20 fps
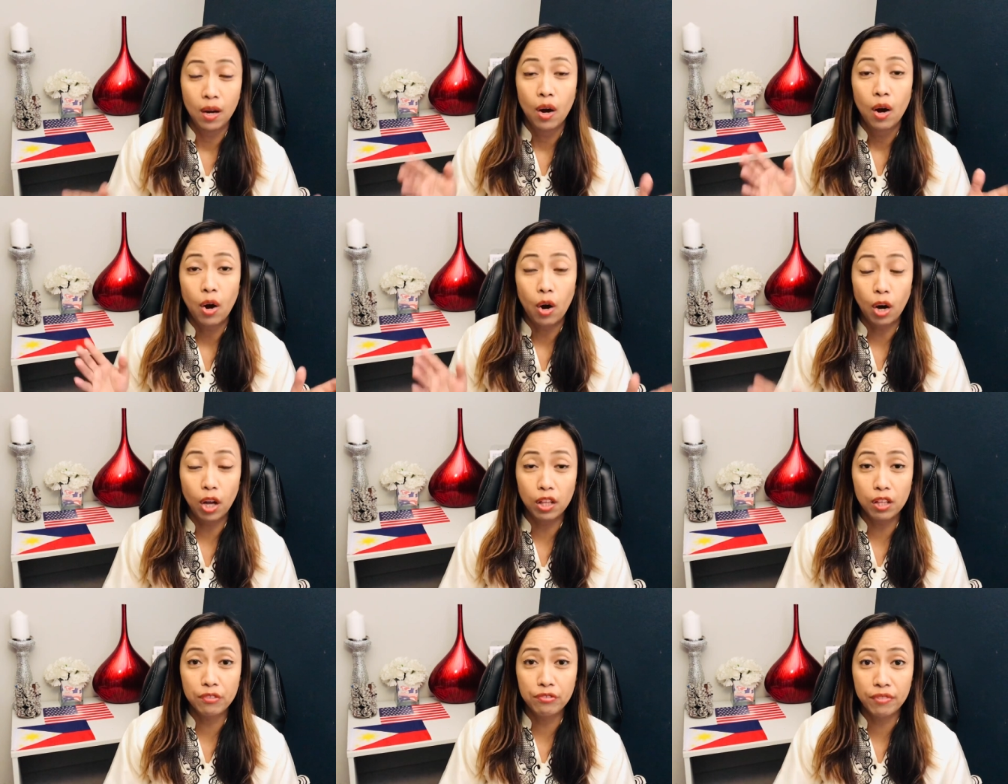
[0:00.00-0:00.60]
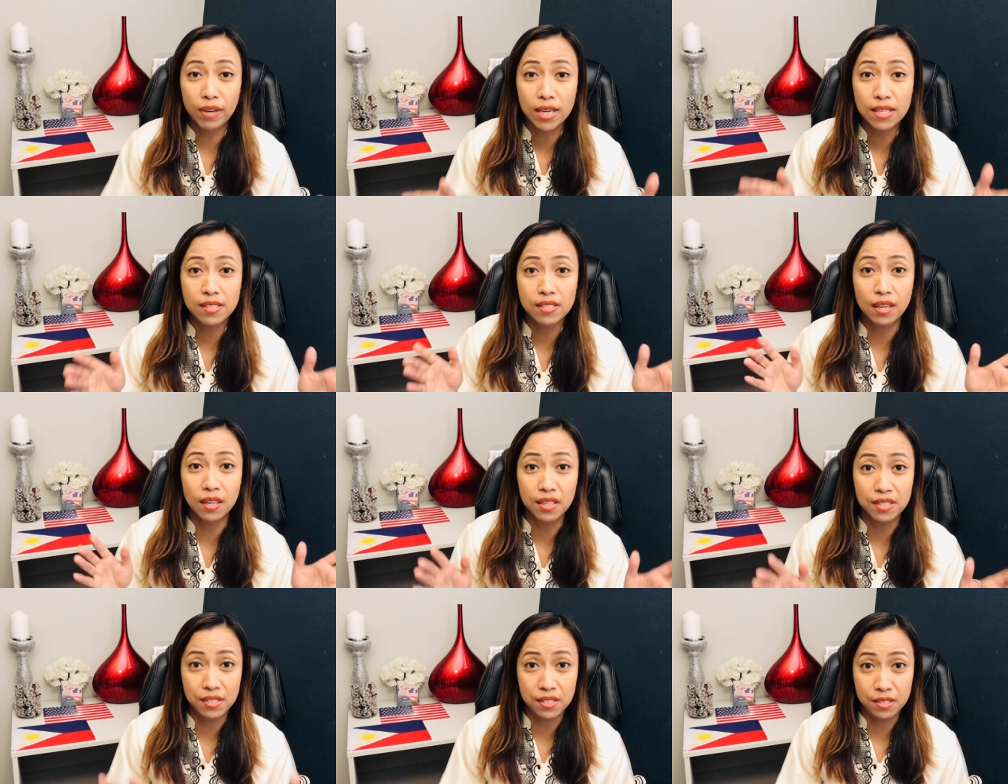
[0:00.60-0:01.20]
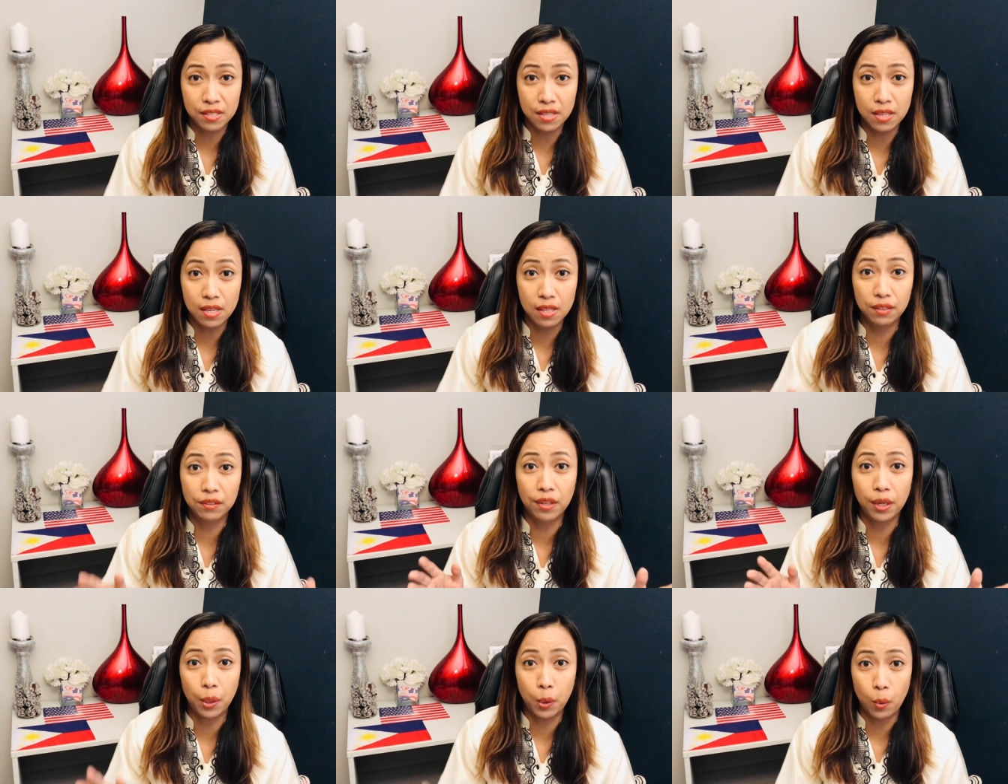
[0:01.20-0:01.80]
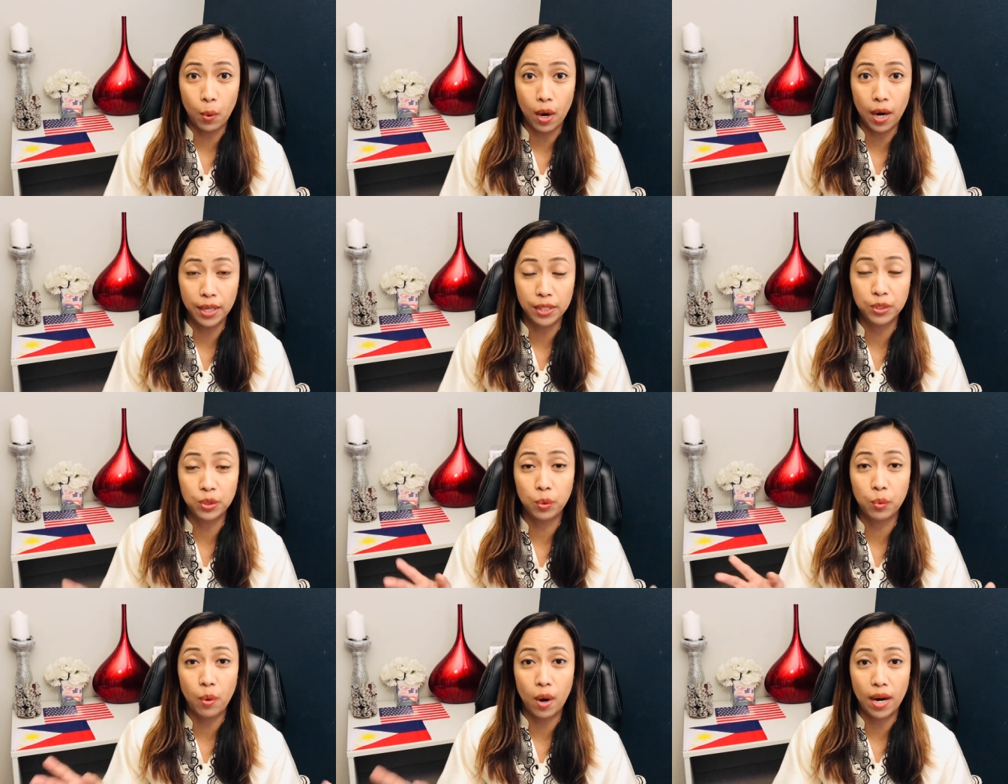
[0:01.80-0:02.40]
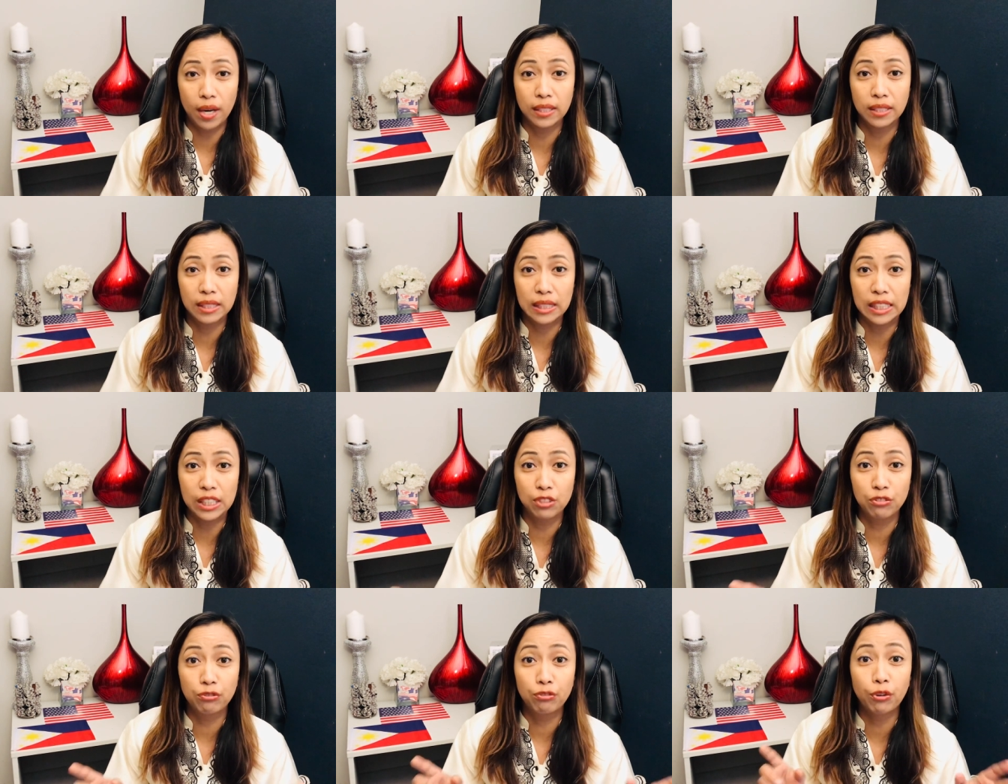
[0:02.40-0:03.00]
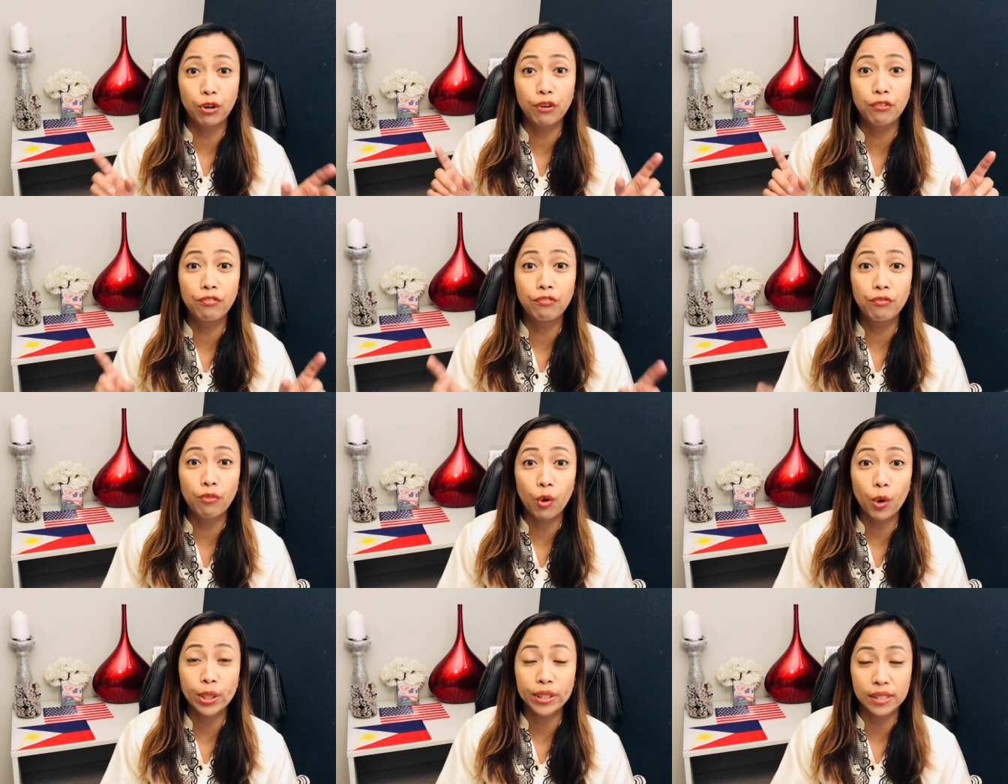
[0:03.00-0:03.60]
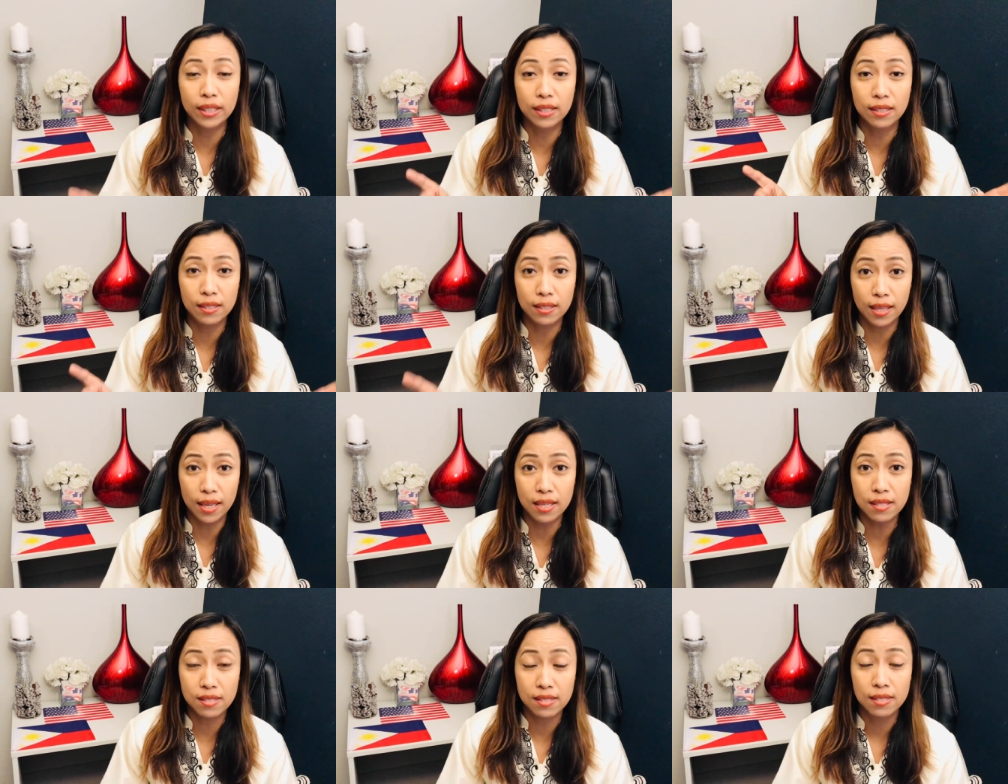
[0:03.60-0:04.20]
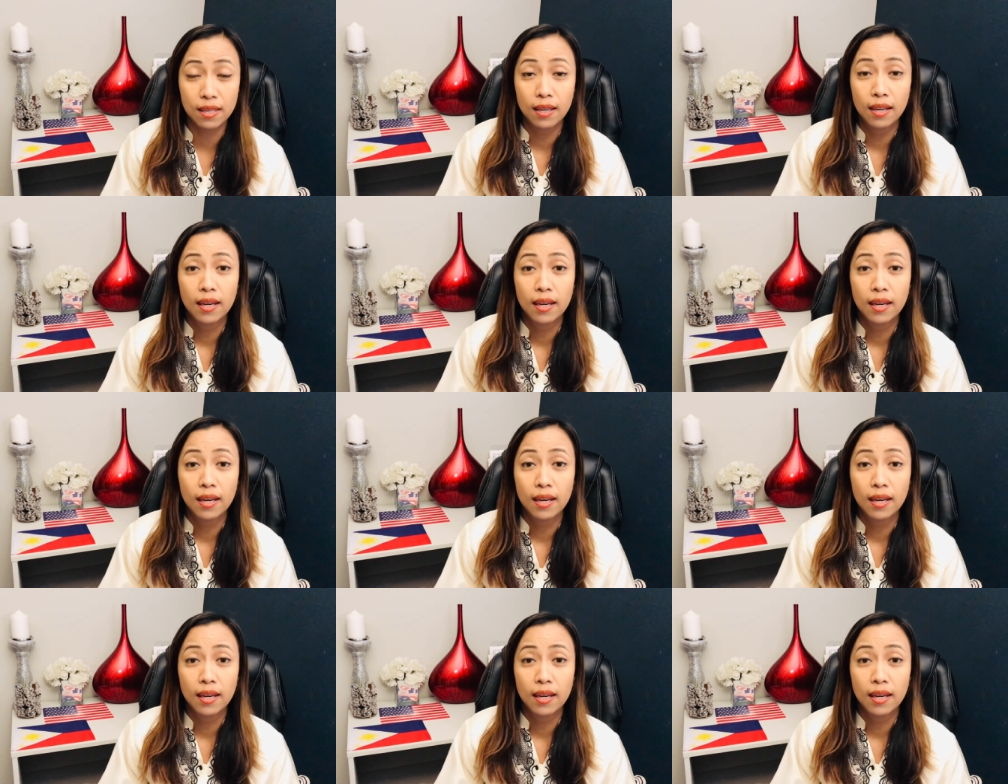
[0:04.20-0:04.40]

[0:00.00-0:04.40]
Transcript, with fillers: all of us are still required to quarantine for 14 days